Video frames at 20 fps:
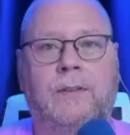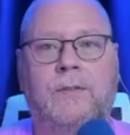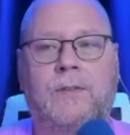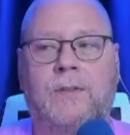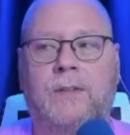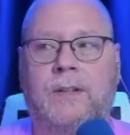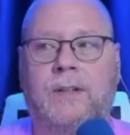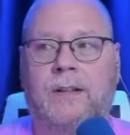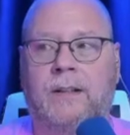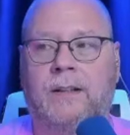
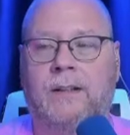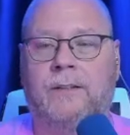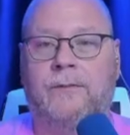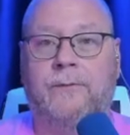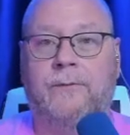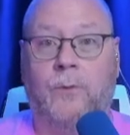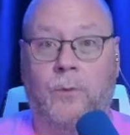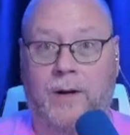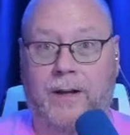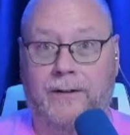Hence the
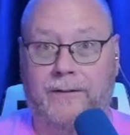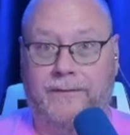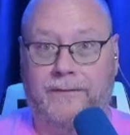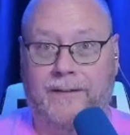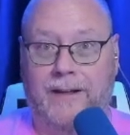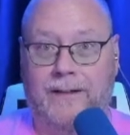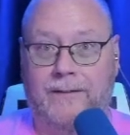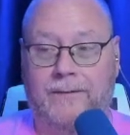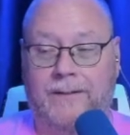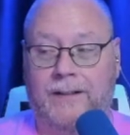4 out of
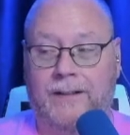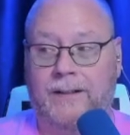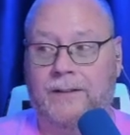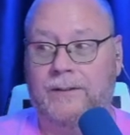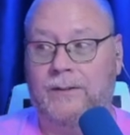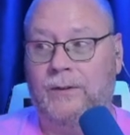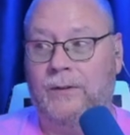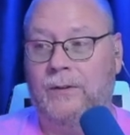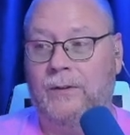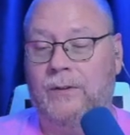5
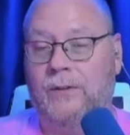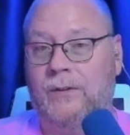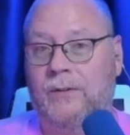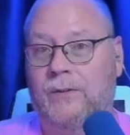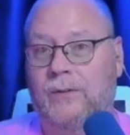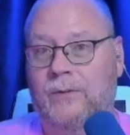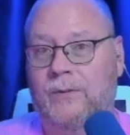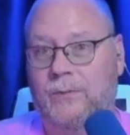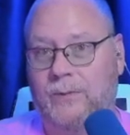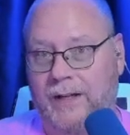there,
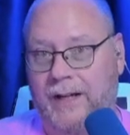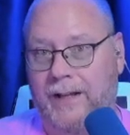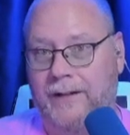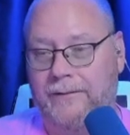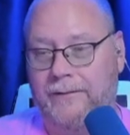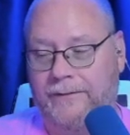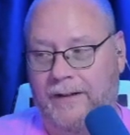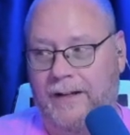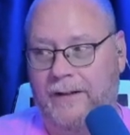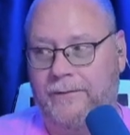3 out
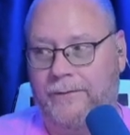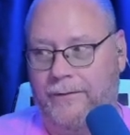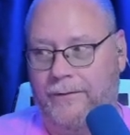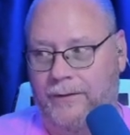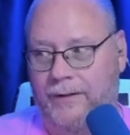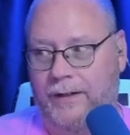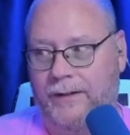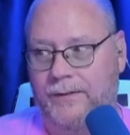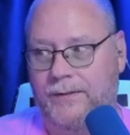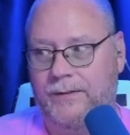of 5
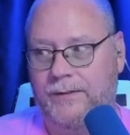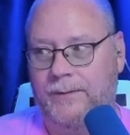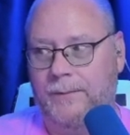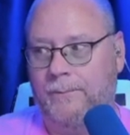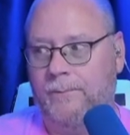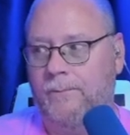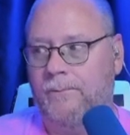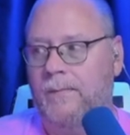for us.